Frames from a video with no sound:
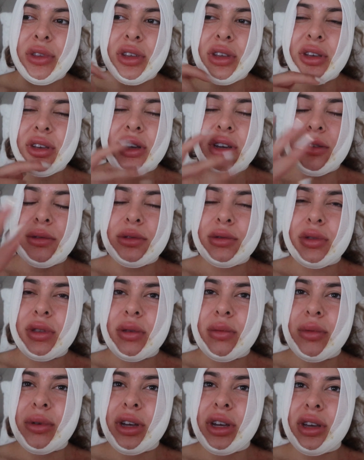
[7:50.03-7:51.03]
it comes with
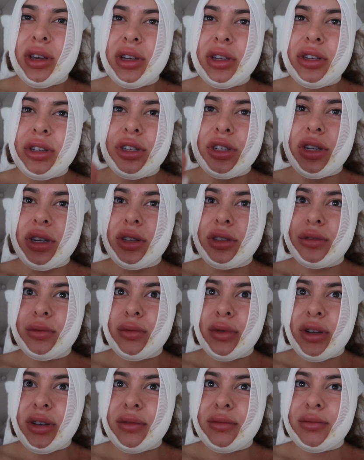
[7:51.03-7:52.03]
the package as
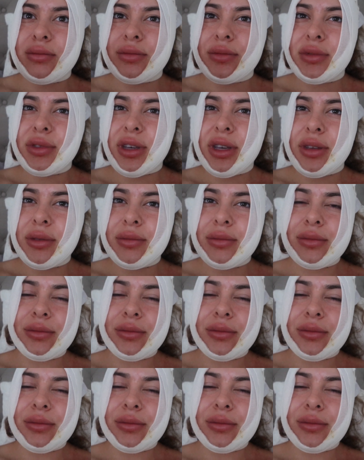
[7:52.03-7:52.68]
well okay